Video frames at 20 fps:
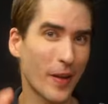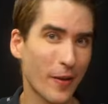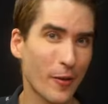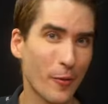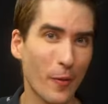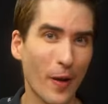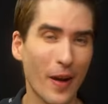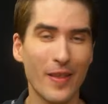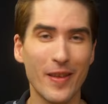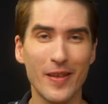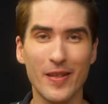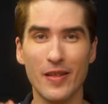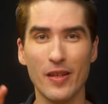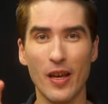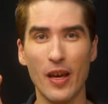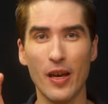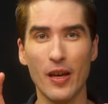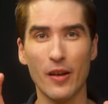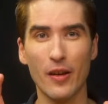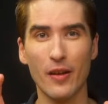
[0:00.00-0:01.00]
either way, this is
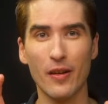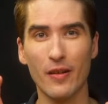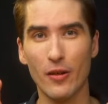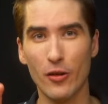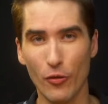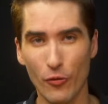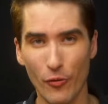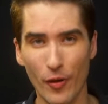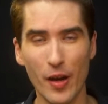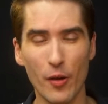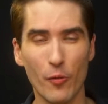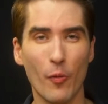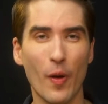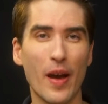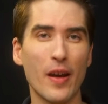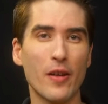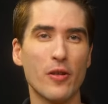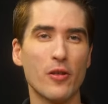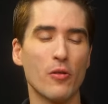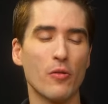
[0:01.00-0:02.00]
a great
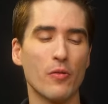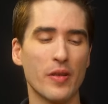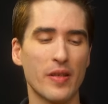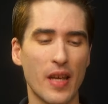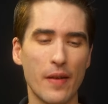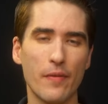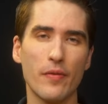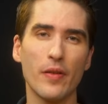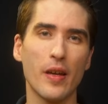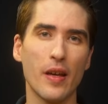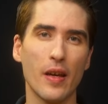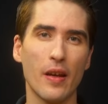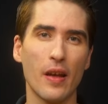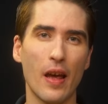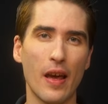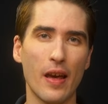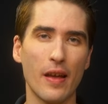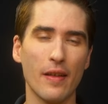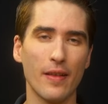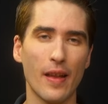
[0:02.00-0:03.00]
way to safely get
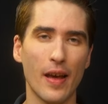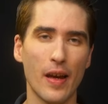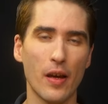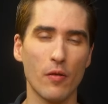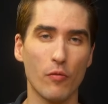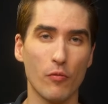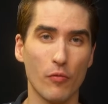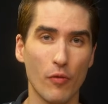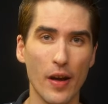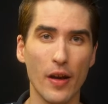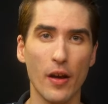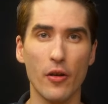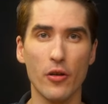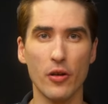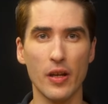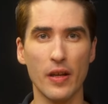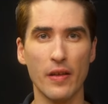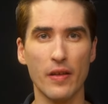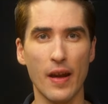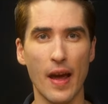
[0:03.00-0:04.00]
a light right
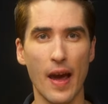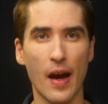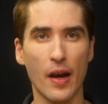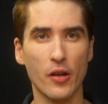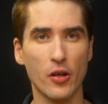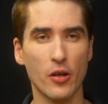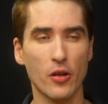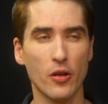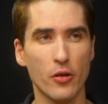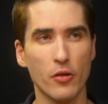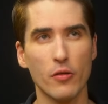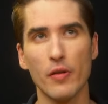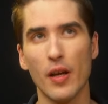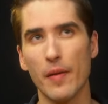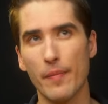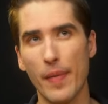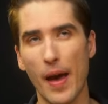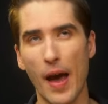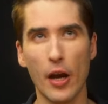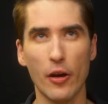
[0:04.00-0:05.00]
underneath an actor to
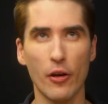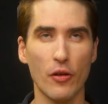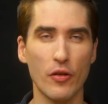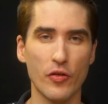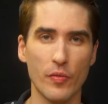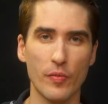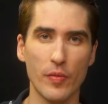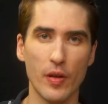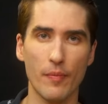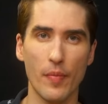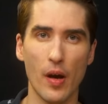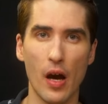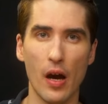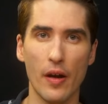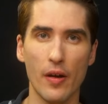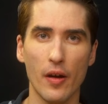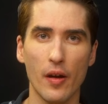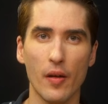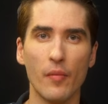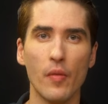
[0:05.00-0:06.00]
light backgrounds from the
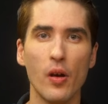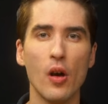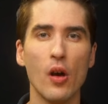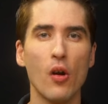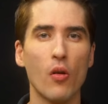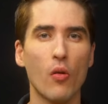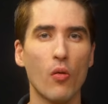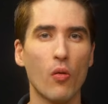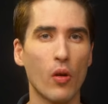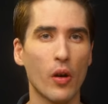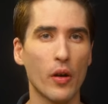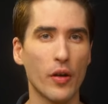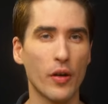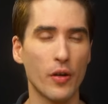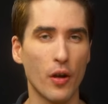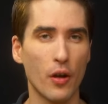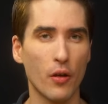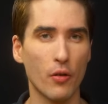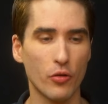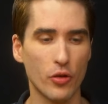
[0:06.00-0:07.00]
bottom, or,
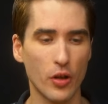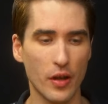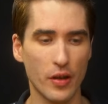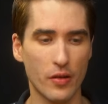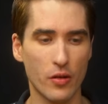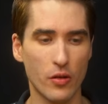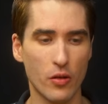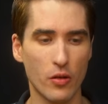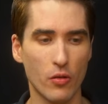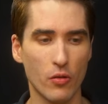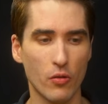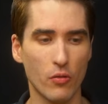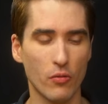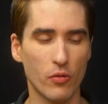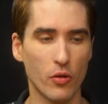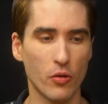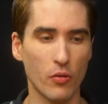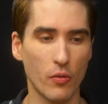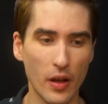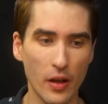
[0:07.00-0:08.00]
just to
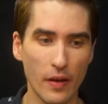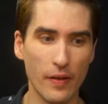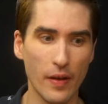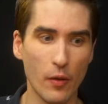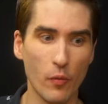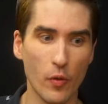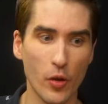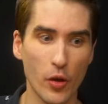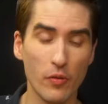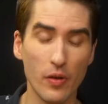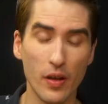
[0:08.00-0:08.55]
do anything where you